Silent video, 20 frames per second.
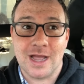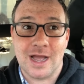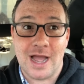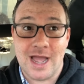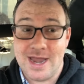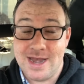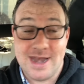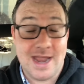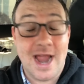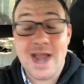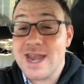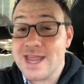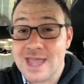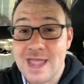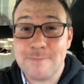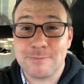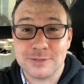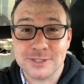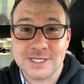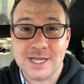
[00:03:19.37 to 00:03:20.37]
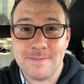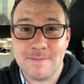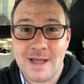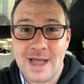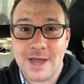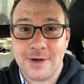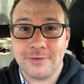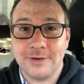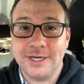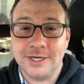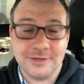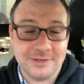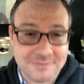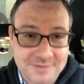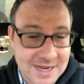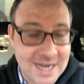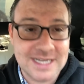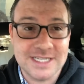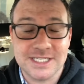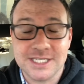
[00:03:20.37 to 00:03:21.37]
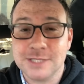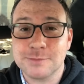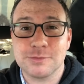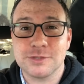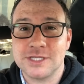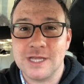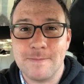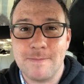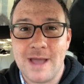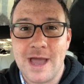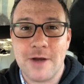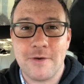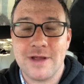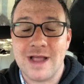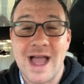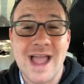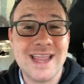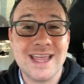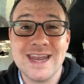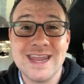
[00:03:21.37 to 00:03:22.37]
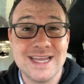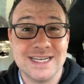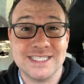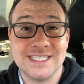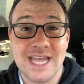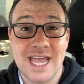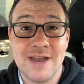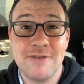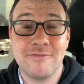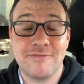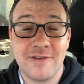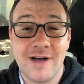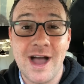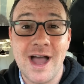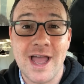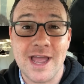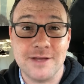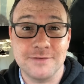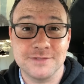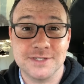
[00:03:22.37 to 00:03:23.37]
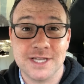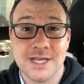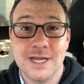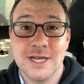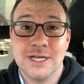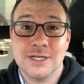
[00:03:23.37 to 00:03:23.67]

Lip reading: At 98% battery, or even 96% battery, I can hit 10.5s,